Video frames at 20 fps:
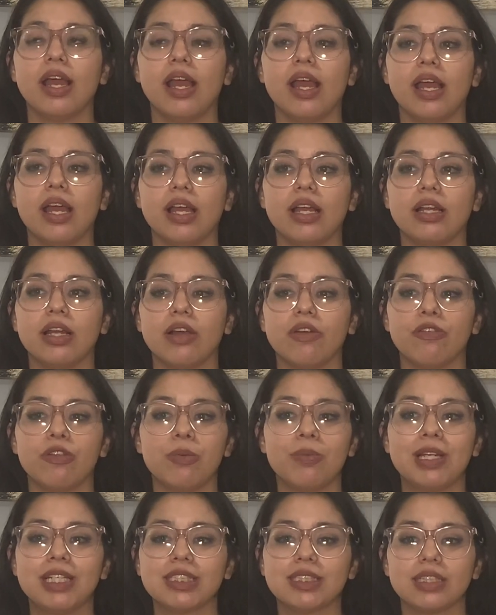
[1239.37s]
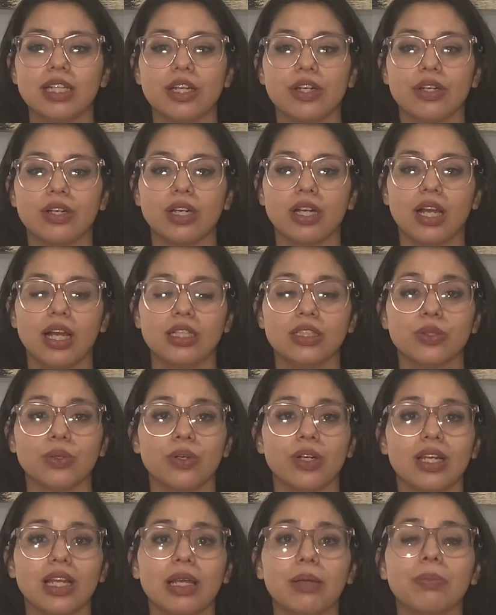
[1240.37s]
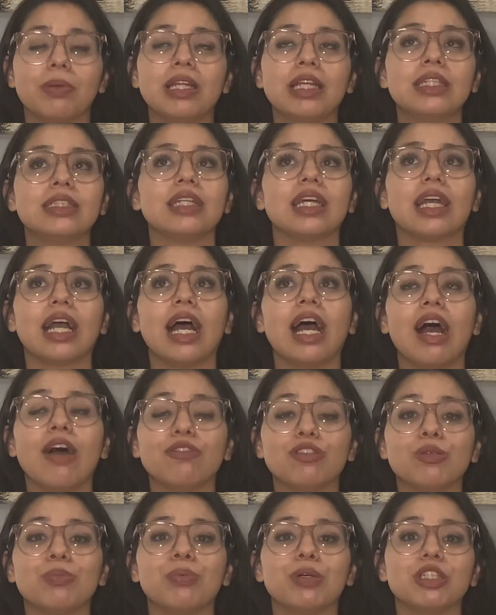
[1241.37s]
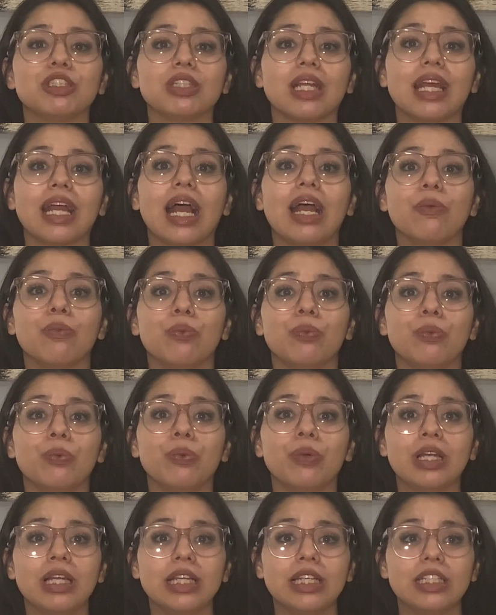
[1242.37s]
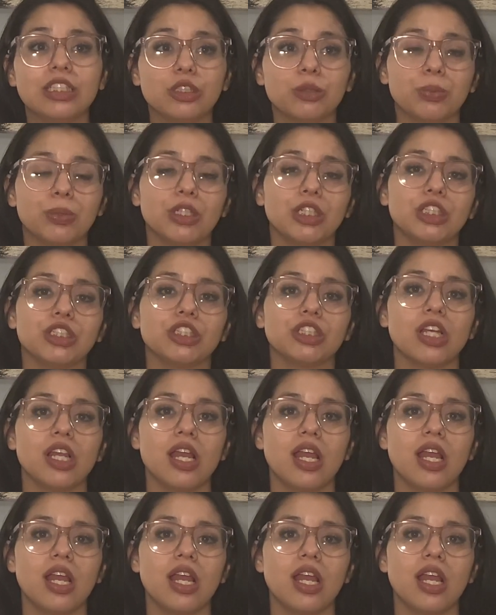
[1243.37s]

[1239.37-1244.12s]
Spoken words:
And a few minutes later, I told her like, please, like I have to push. Like I really need to push.